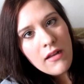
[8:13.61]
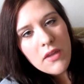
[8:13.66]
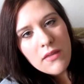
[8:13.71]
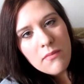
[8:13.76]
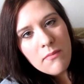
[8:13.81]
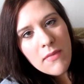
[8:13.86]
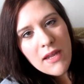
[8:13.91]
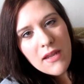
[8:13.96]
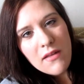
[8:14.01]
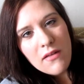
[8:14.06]
with
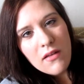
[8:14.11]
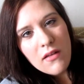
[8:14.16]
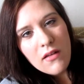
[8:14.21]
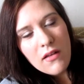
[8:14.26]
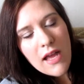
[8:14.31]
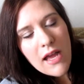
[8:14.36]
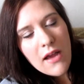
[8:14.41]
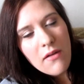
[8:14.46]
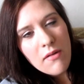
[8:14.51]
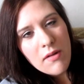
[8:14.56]
my
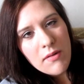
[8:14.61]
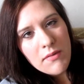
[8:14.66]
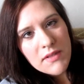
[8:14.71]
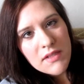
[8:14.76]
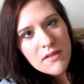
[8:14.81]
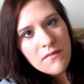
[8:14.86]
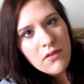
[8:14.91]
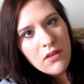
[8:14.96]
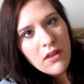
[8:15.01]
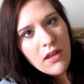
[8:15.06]
how I was
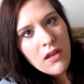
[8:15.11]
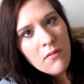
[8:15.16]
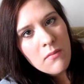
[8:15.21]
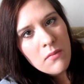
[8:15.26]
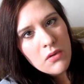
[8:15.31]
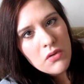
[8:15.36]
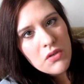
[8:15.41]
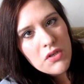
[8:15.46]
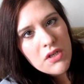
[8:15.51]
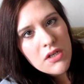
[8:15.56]
feeling
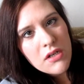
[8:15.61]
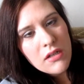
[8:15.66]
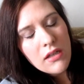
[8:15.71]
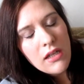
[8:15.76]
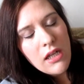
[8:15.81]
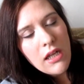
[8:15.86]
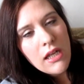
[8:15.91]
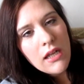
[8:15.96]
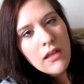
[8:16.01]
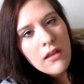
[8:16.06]

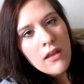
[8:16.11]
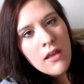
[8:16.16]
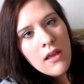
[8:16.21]
emotionally,